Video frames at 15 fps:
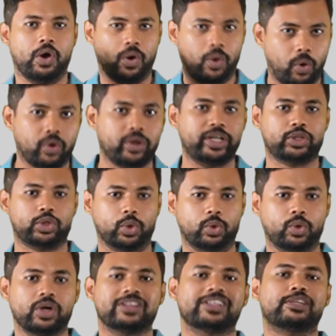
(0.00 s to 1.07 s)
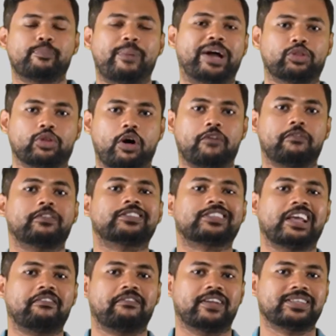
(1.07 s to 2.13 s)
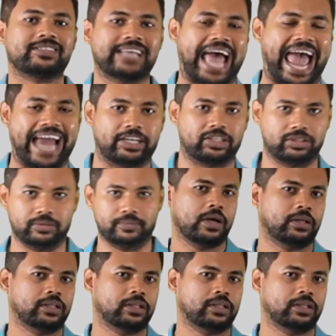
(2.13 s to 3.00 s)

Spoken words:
only through this path of selfless action.